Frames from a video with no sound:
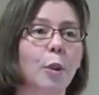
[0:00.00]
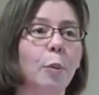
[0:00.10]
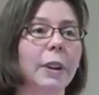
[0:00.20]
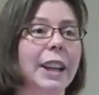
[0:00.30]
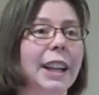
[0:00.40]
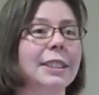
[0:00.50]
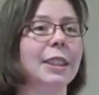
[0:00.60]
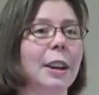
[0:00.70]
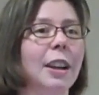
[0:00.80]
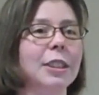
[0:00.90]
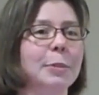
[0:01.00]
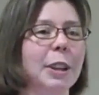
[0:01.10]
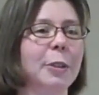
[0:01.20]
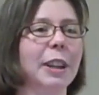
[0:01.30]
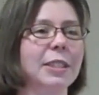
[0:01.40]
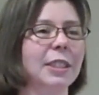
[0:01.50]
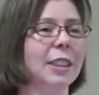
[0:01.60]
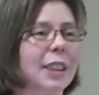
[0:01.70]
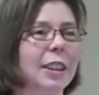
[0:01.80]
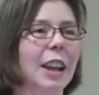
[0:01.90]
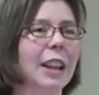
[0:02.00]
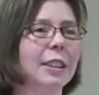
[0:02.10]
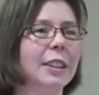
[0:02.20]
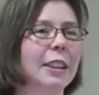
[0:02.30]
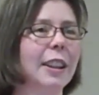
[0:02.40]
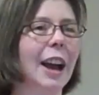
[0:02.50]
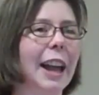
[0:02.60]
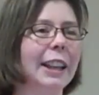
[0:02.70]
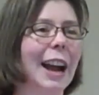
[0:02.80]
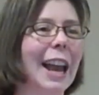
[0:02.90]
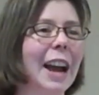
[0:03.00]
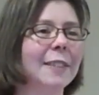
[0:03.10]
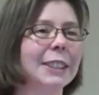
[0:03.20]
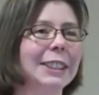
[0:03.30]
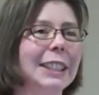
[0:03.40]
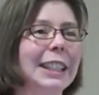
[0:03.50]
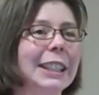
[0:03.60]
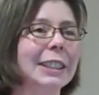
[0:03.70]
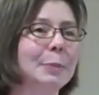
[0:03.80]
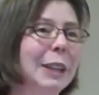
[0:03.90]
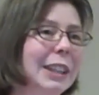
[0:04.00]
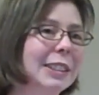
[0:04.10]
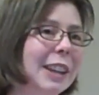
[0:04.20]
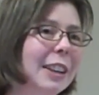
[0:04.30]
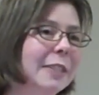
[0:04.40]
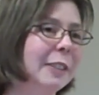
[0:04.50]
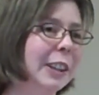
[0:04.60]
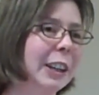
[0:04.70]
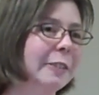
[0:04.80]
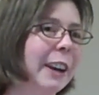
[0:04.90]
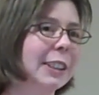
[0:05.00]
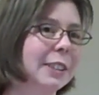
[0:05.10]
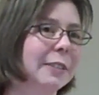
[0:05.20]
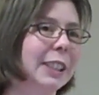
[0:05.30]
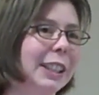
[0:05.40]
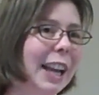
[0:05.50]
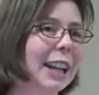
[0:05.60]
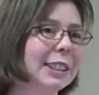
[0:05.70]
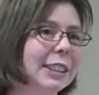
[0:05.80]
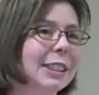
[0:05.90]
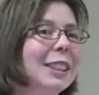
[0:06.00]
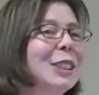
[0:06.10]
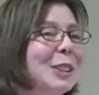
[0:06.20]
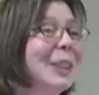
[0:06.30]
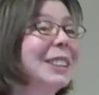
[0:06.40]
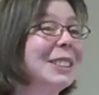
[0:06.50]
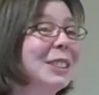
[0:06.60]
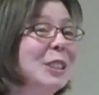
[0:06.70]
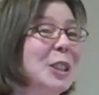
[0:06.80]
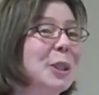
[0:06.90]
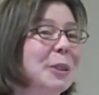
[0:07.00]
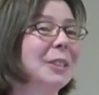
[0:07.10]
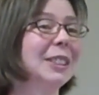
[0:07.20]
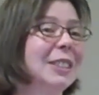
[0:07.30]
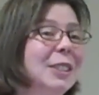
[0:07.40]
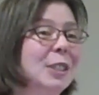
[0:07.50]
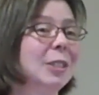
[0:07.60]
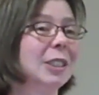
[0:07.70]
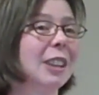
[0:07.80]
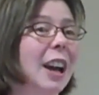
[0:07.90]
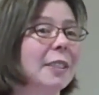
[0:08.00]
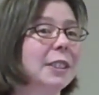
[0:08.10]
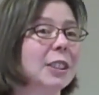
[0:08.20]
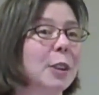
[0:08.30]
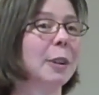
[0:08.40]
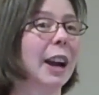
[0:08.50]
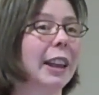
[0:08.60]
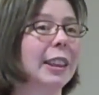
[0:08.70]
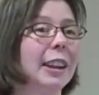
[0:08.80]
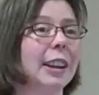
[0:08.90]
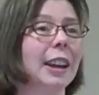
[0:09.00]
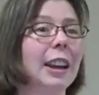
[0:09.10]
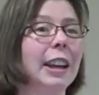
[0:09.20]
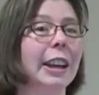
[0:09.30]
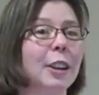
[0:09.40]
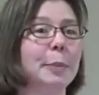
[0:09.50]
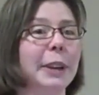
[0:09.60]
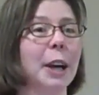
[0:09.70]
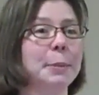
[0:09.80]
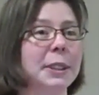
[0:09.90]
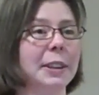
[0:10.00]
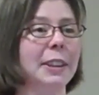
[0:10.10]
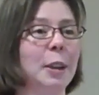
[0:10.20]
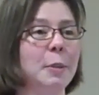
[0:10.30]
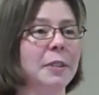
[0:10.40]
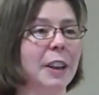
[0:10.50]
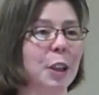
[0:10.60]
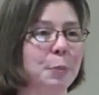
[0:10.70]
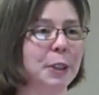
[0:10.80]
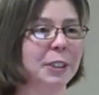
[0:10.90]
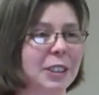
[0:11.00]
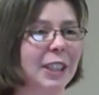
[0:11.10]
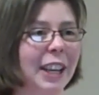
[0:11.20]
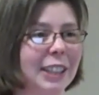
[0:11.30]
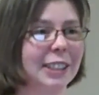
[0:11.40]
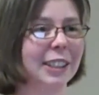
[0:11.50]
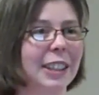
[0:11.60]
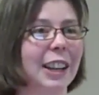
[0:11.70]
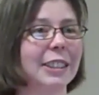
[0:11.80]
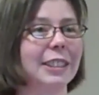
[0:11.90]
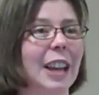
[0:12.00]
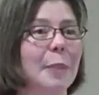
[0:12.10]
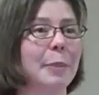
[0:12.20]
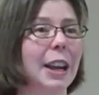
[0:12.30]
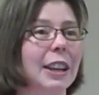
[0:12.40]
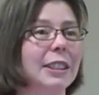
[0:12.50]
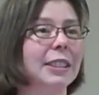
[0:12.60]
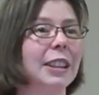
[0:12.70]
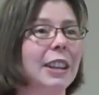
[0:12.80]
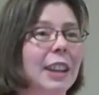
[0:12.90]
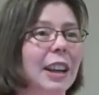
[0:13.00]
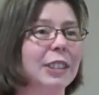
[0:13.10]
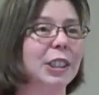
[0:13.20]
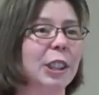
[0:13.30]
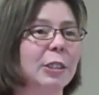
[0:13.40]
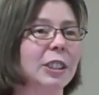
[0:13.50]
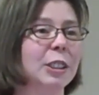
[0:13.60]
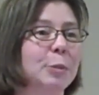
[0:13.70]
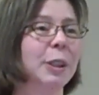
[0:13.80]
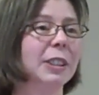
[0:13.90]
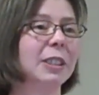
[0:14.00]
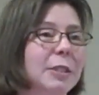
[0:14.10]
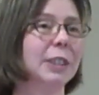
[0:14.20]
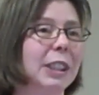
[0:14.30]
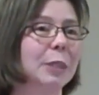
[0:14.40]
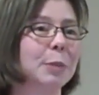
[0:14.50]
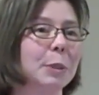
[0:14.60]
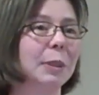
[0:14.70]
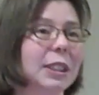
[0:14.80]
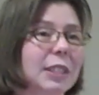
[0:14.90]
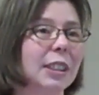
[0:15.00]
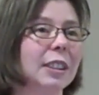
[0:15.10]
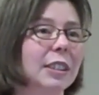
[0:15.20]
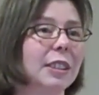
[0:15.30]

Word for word: Well, that's the ultimate question, and and I, I haven't seen this being done very effectively yet. So this is new. This is new stuff. So I think it'll be up to the theme developers to take it to the next step and and show us some ways to really implement it.